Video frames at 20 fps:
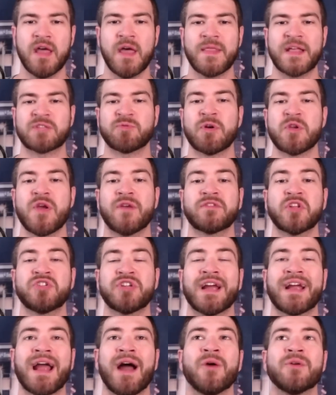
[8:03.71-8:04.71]
That's why you have to
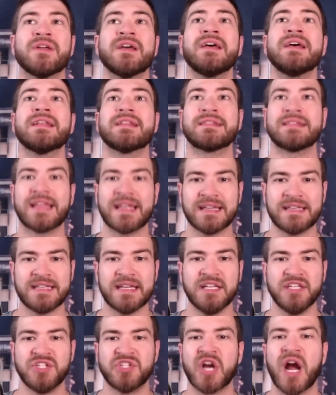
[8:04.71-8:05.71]
check out
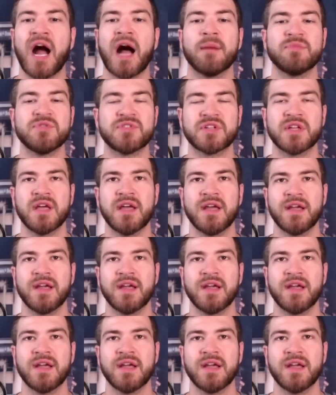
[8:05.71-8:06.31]
LinkedIn Jobs.